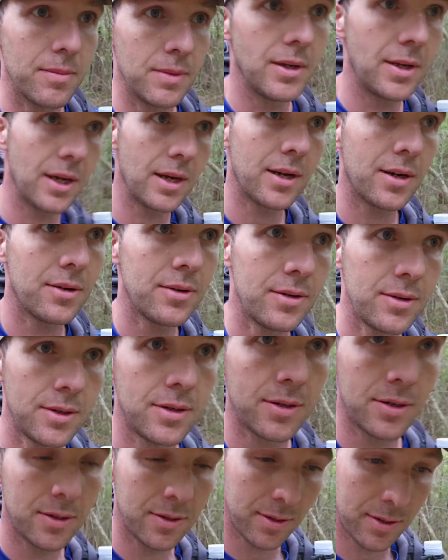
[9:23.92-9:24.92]
Now,
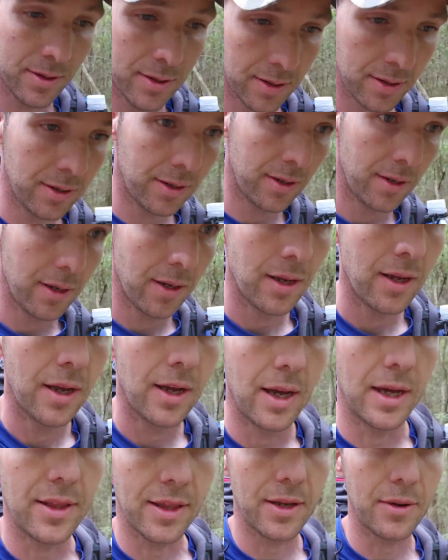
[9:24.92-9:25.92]

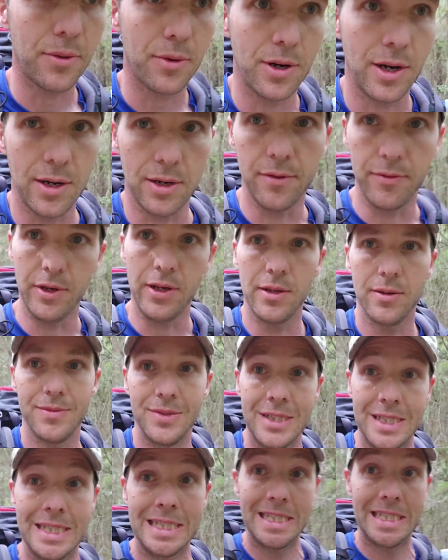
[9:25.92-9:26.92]
I think we're out of it.
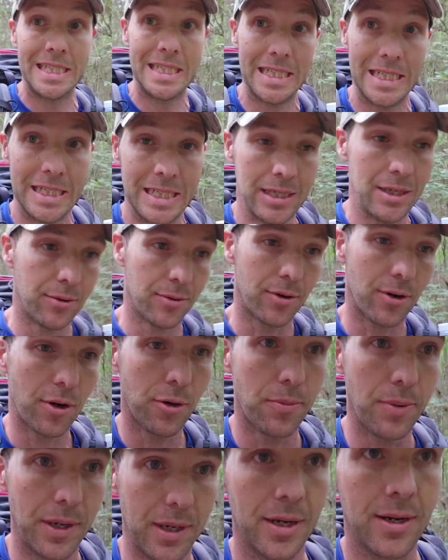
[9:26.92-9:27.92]
We're
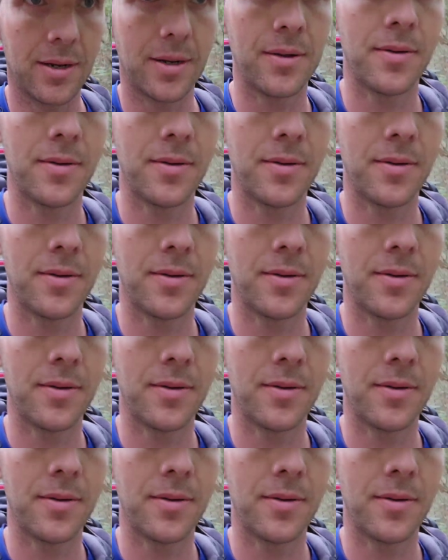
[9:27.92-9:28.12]
hoping.